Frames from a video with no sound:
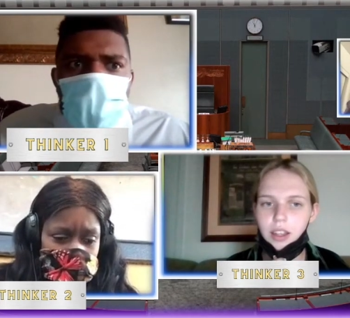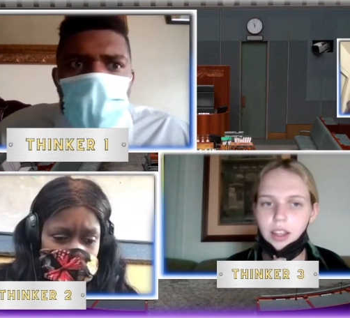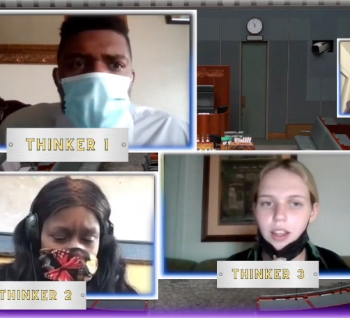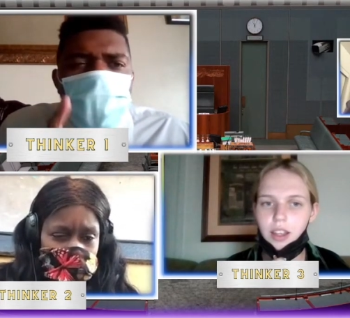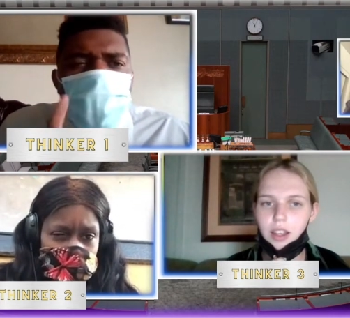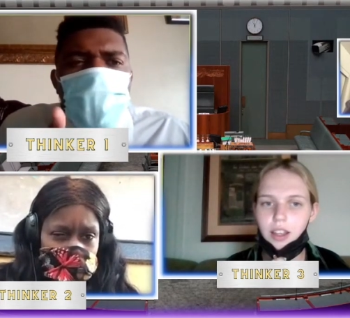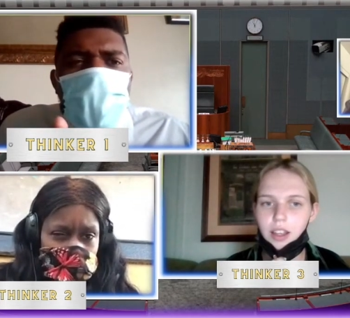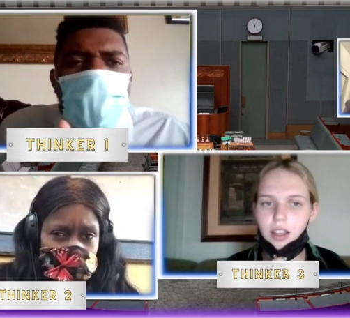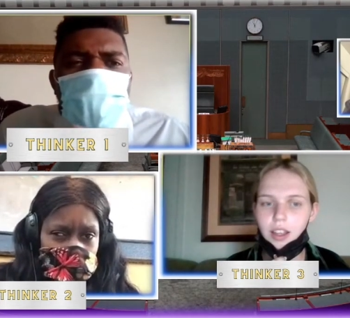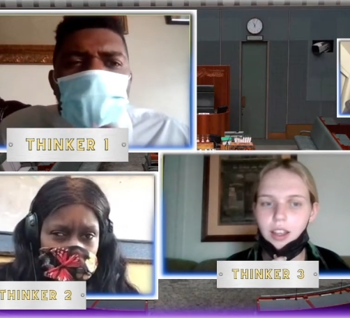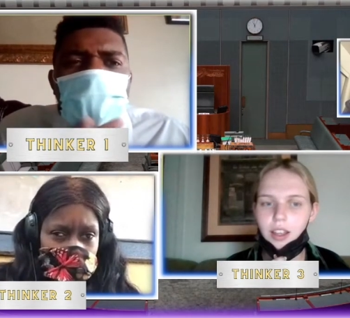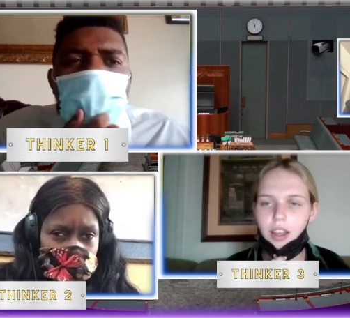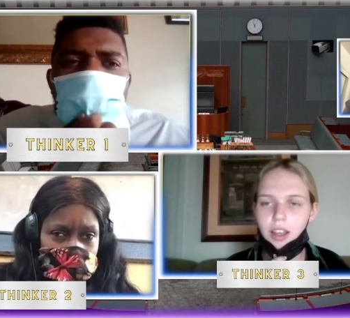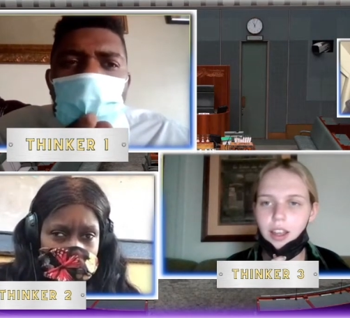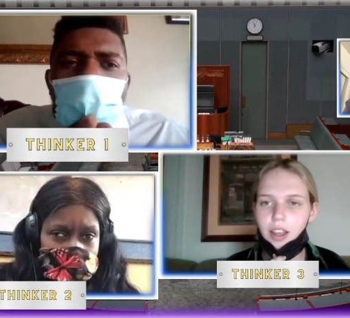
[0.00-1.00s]
Speaker 1: You've been
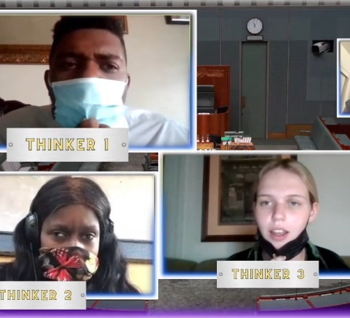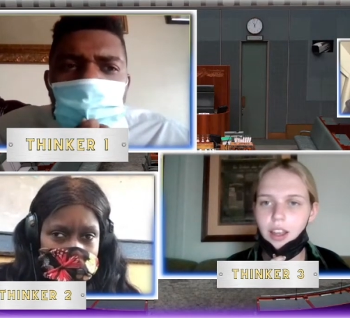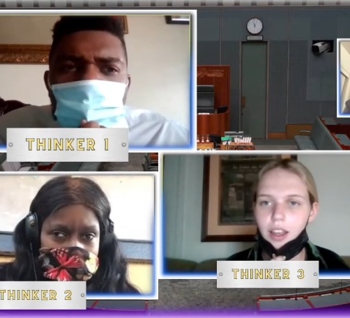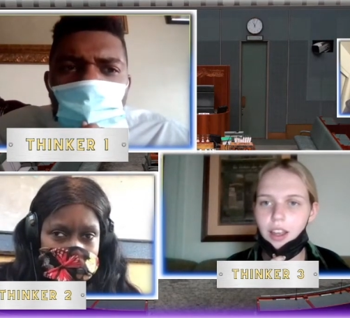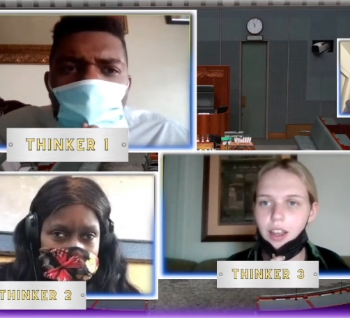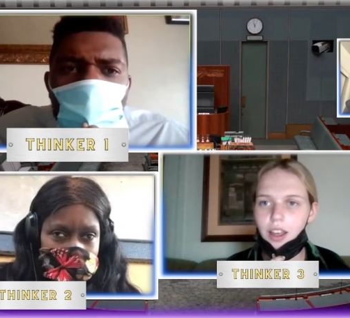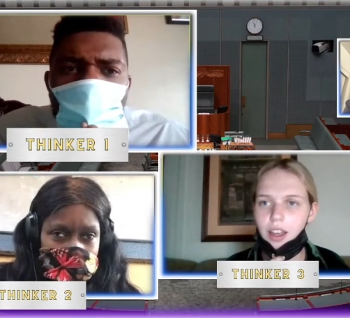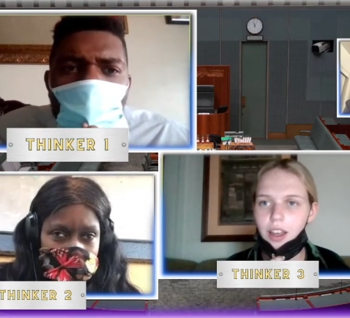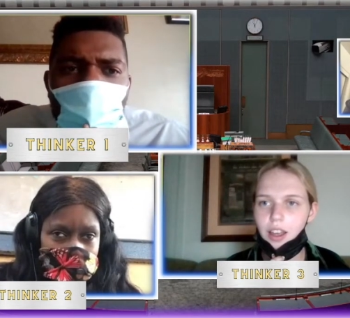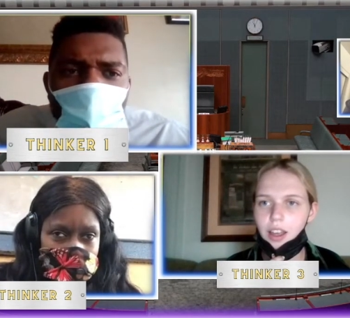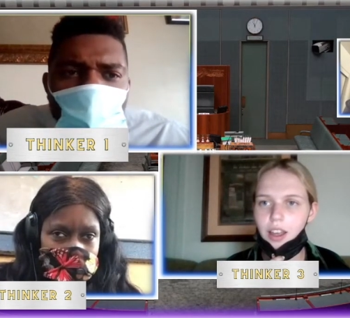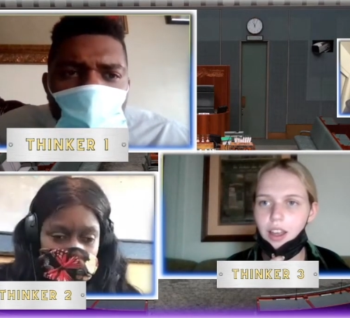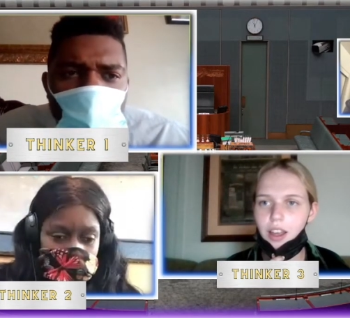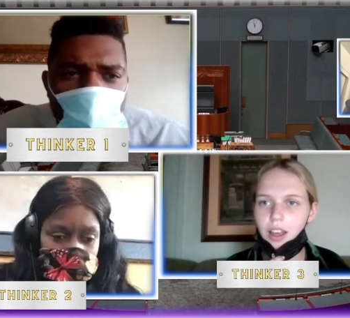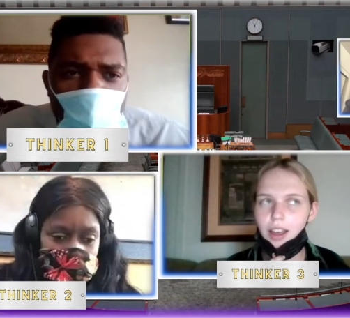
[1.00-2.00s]
watching us all along,
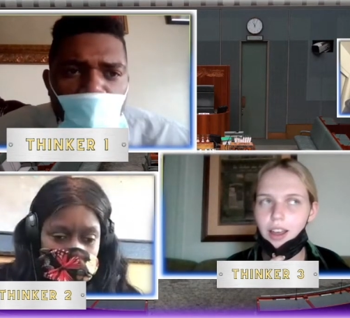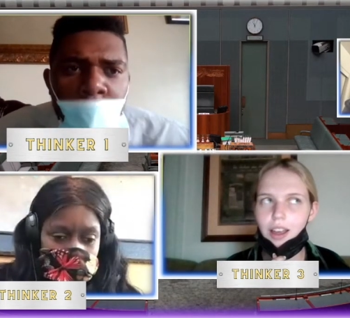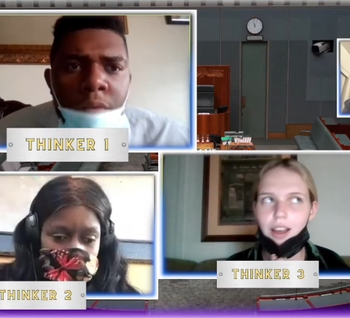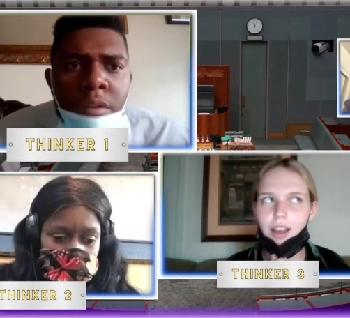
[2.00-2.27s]
haven't you?